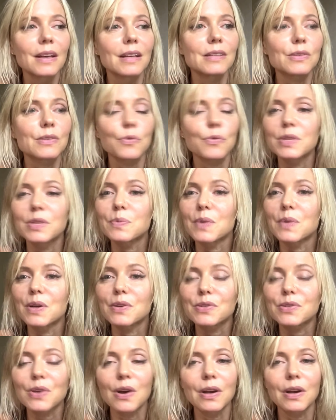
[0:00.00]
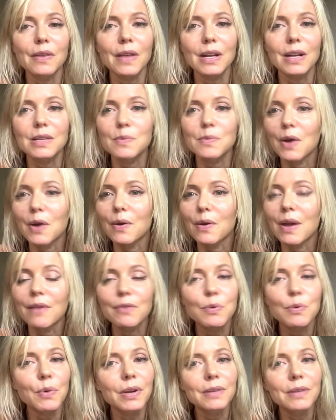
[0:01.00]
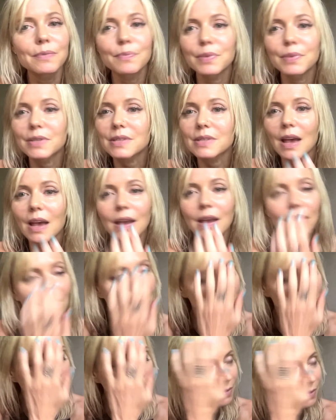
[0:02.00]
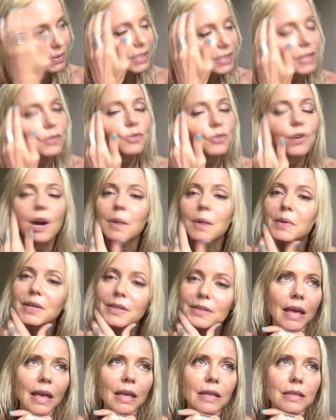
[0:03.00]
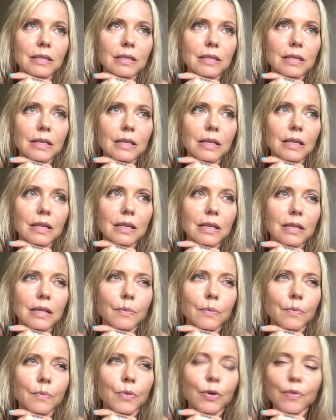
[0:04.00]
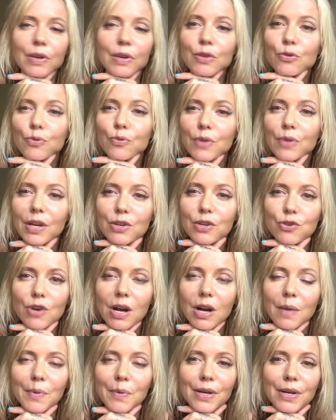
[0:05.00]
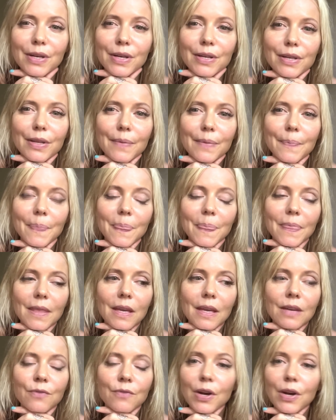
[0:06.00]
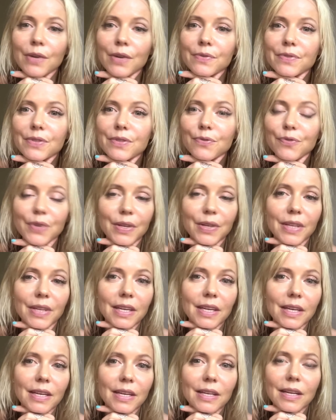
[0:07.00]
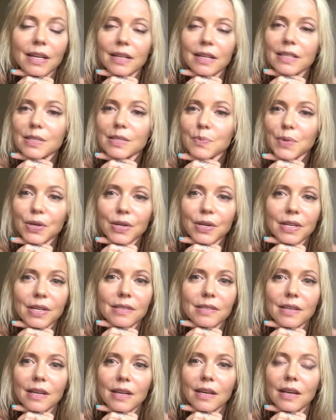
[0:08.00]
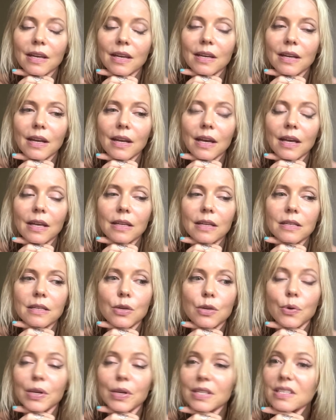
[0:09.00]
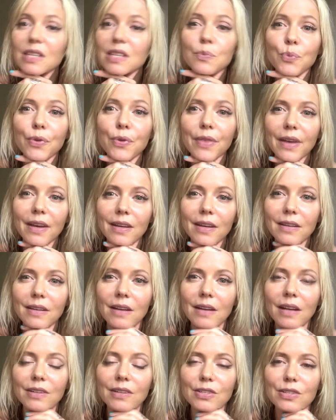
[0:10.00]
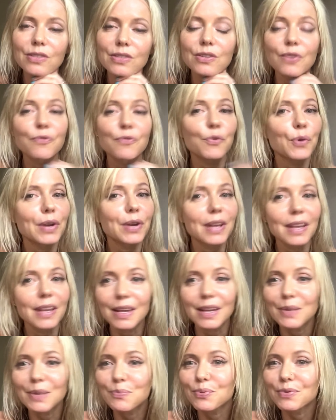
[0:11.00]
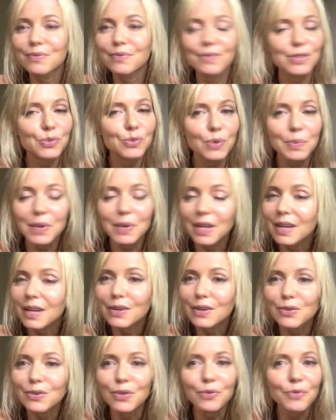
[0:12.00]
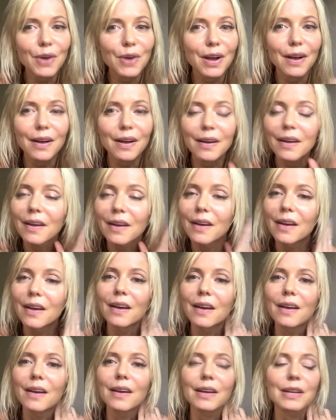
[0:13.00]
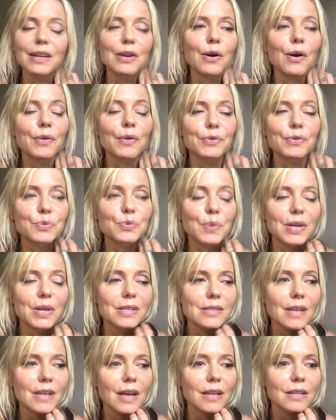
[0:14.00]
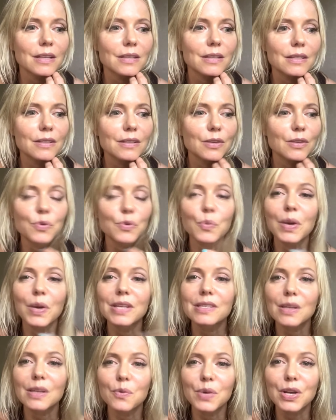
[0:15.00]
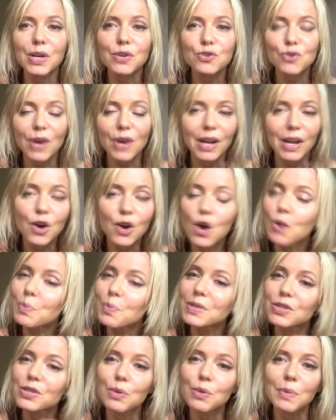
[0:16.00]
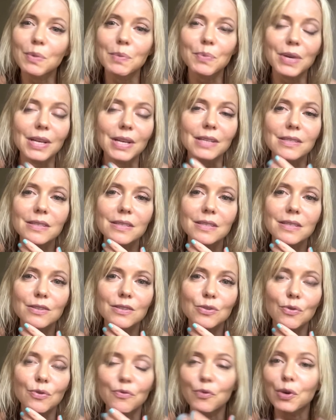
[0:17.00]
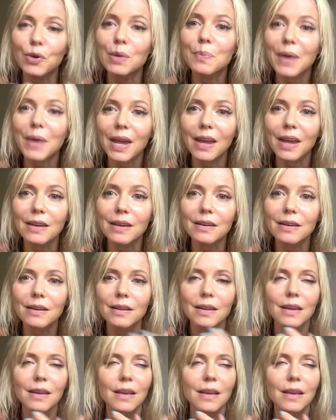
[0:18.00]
It's always been a song that is about everyone because each one of us has trauma, and moving through that trauma involves feeling it experiencing it and going deep with it, not just avoiding it, sweeping it under the rug, all those ways the ways that we try and cope as human beings to avoid pain.